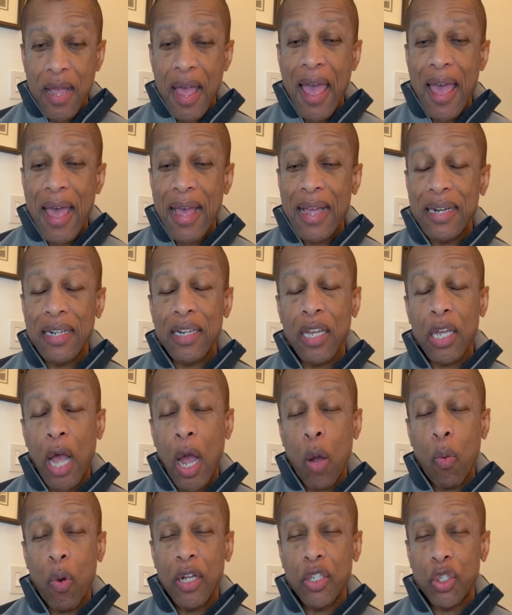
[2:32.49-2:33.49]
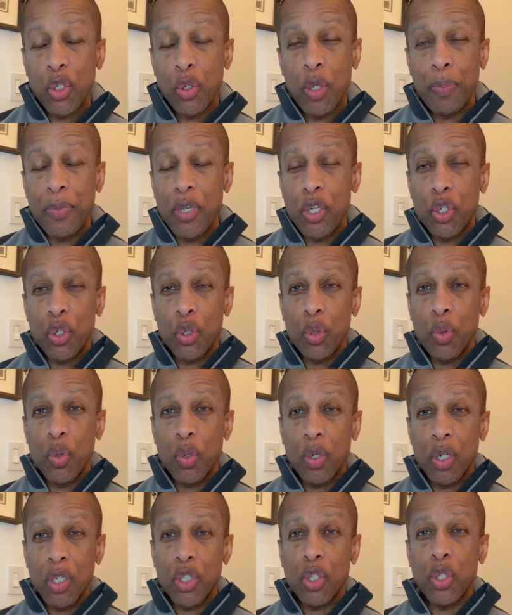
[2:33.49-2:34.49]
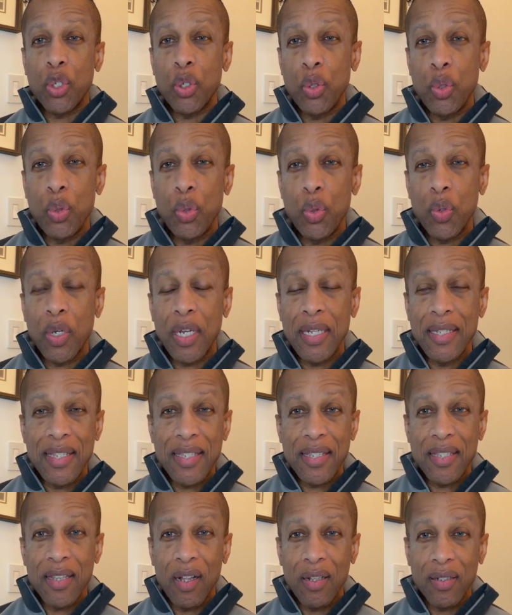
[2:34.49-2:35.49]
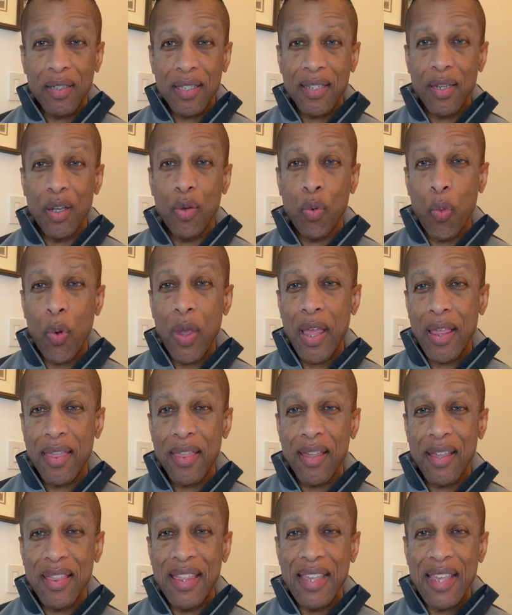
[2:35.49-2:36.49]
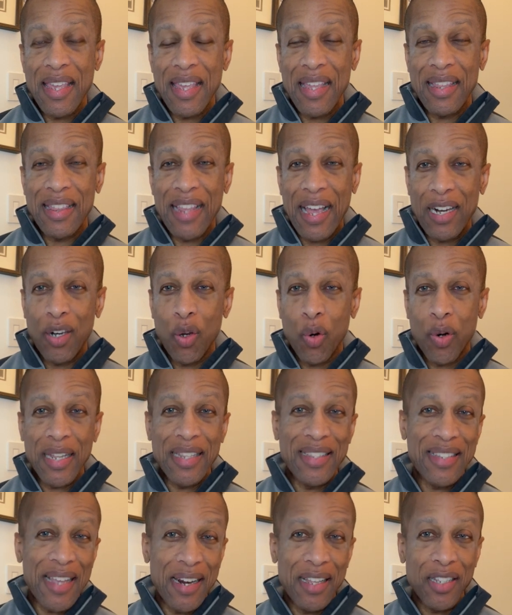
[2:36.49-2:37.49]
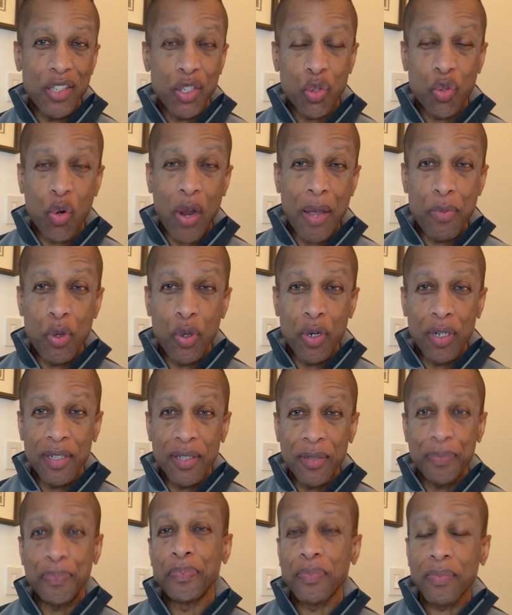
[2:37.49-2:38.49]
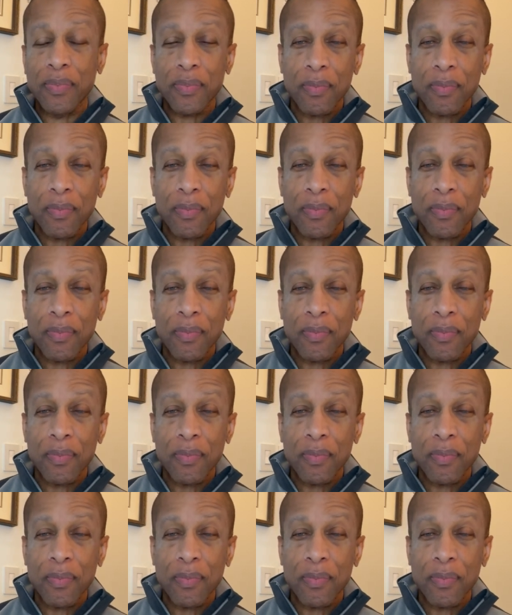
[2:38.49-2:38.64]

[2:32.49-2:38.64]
and I want you to be sure to consult with the Landlord and Tenants Tribunal